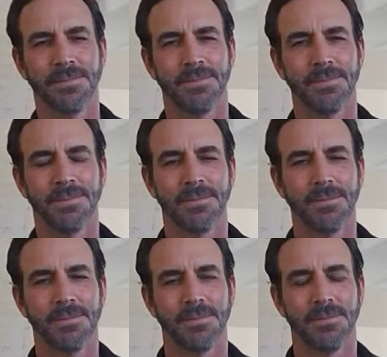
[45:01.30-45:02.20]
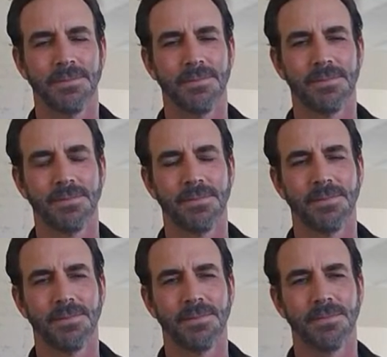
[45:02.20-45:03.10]

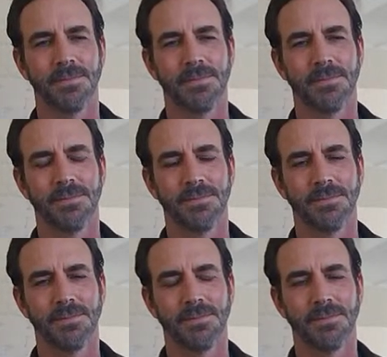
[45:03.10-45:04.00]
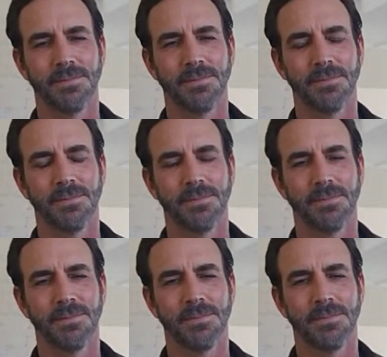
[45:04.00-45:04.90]

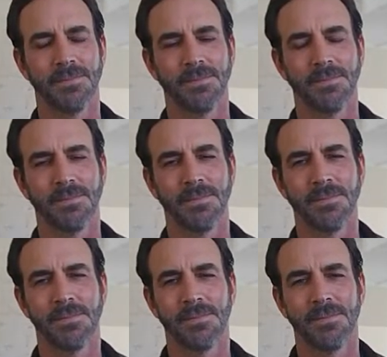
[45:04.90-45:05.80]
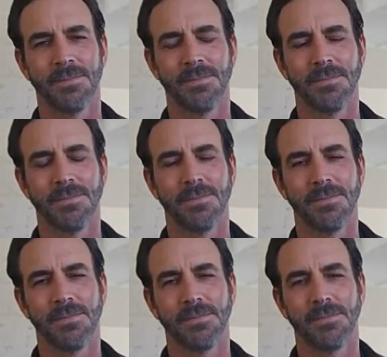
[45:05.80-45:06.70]

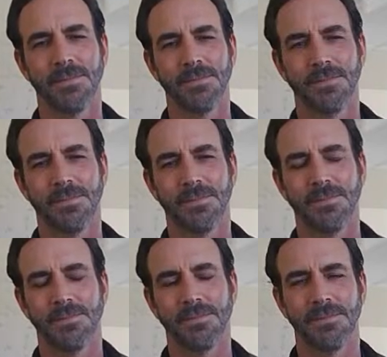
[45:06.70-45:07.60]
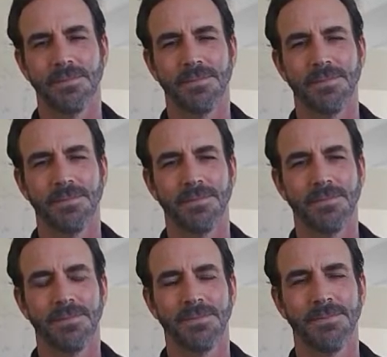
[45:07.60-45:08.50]

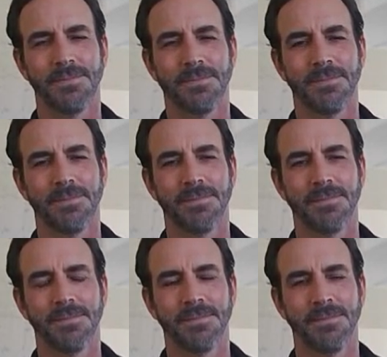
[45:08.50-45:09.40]
[no speech]